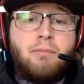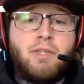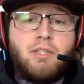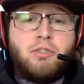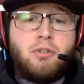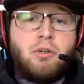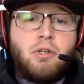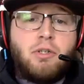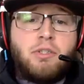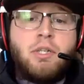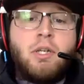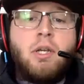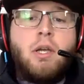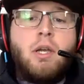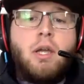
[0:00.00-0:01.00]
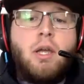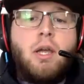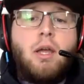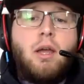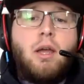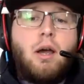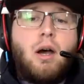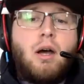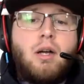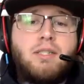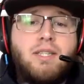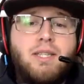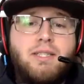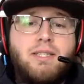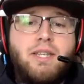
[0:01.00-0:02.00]
DeGeorge
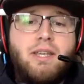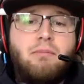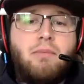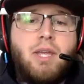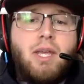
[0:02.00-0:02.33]
onto the team.